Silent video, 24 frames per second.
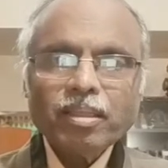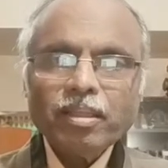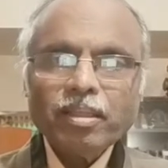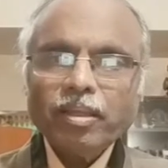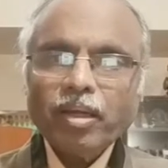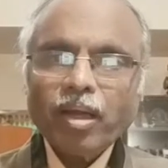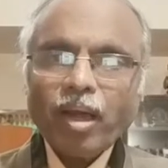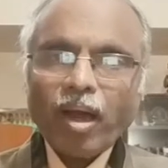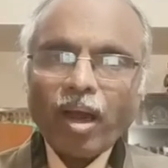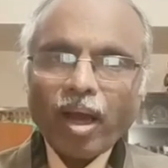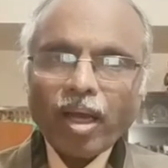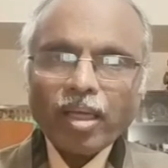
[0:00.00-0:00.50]

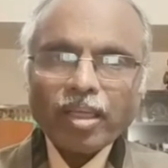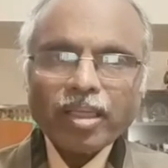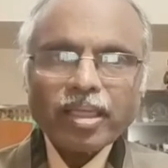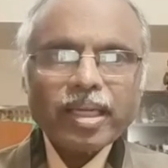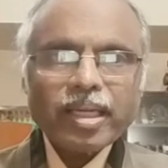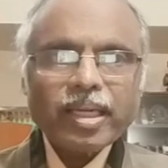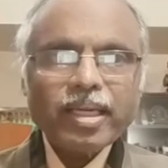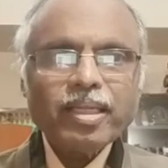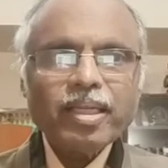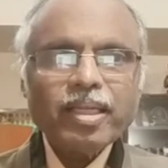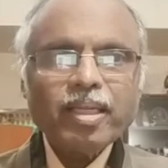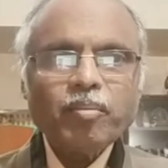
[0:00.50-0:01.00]

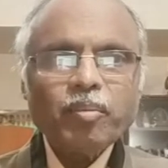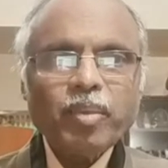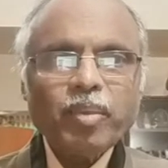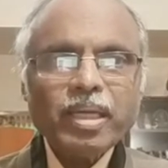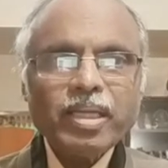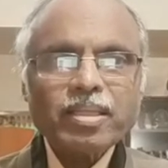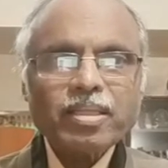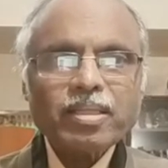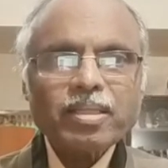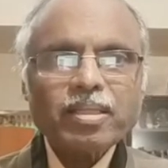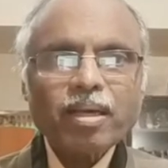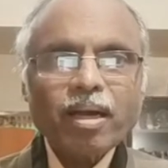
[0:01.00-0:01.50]
non-credit
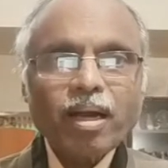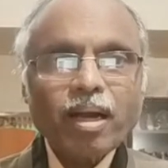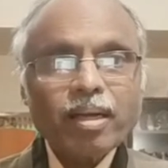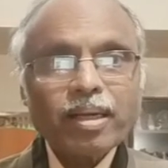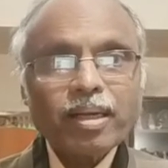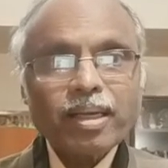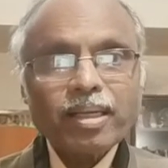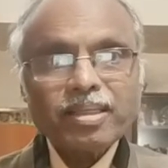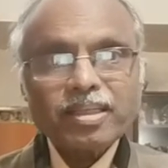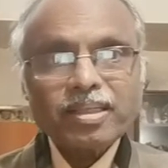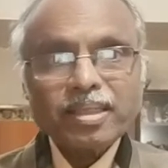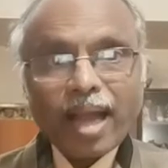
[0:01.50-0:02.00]
bills
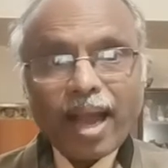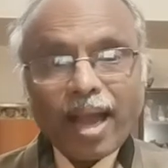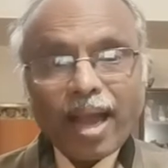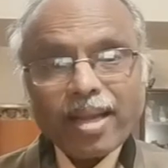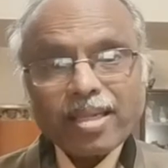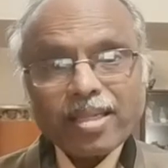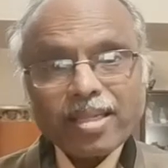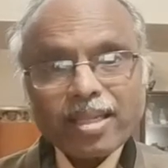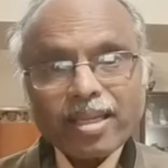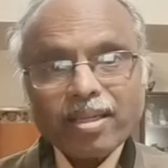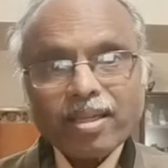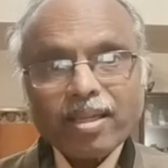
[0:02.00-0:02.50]
under
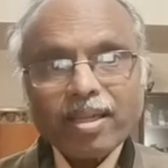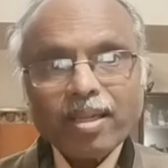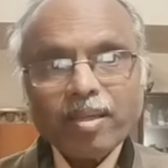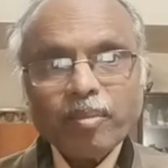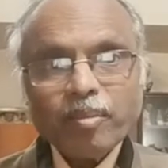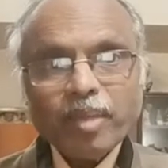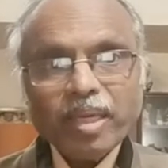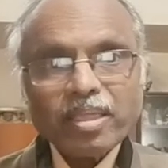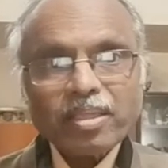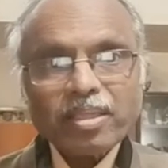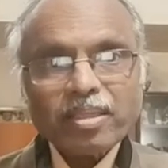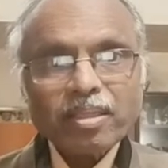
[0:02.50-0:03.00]
sanctioned
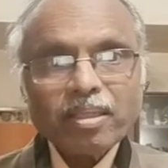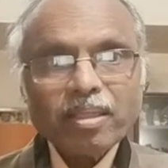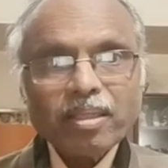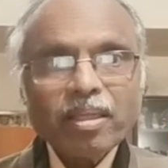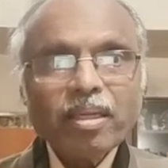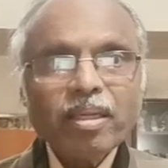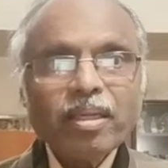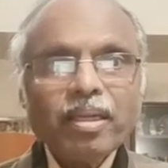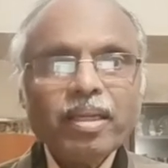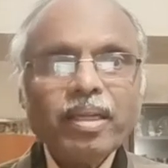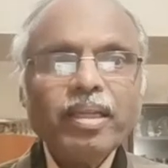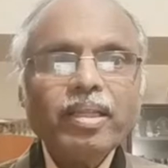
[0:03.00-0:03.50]
limits
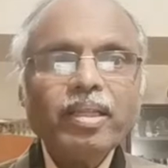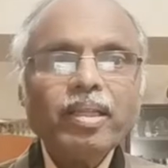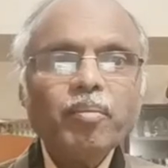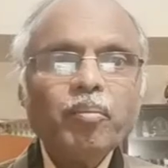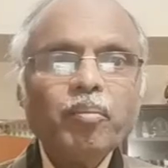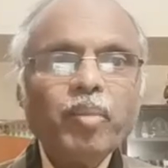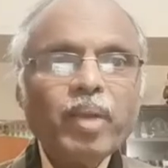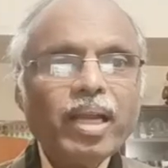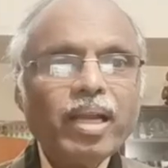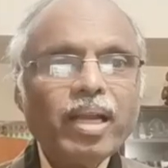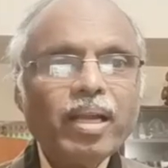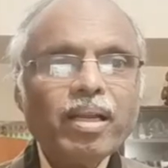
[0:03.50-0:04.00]
in the
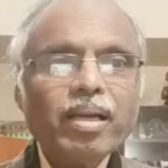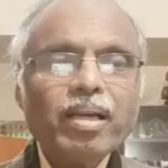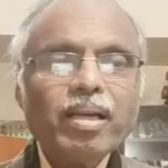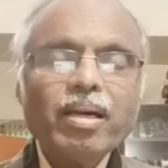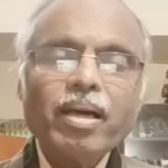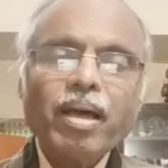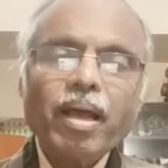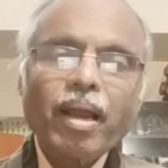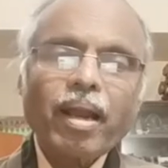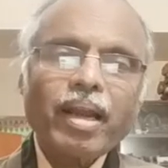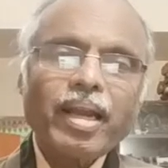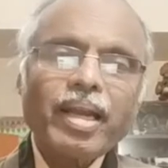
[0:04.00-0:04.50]
bill
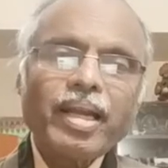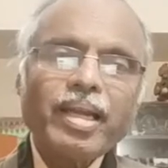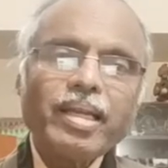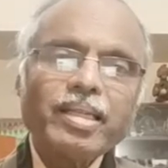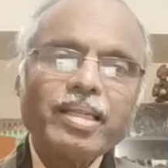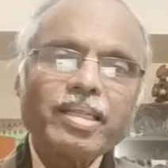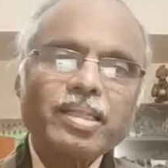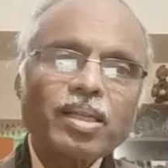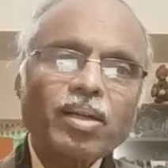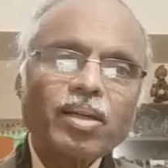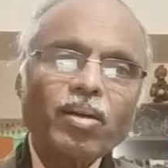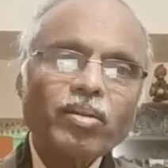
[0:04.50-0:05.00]

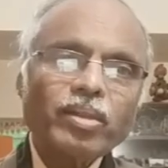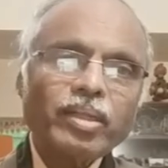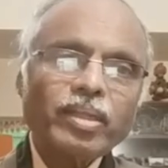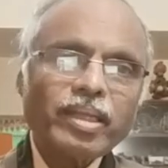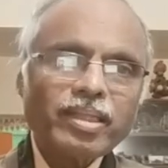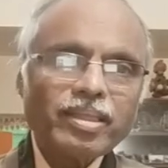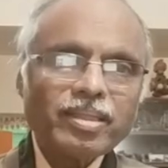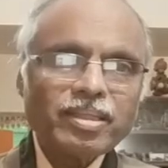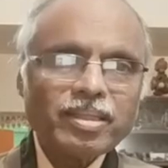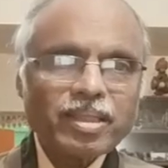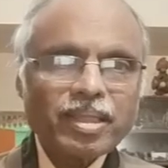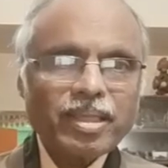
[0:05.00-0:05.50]
rediscounting
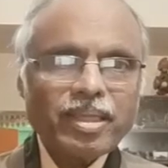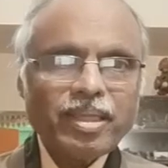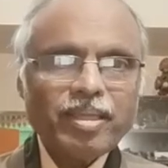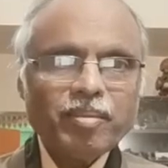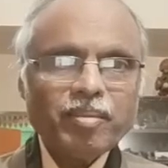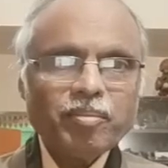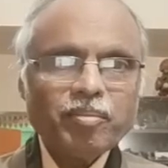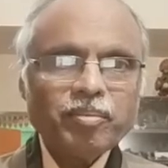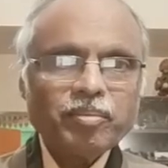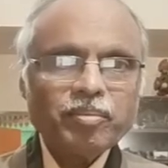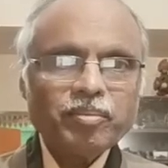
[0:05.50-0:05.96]
scheme.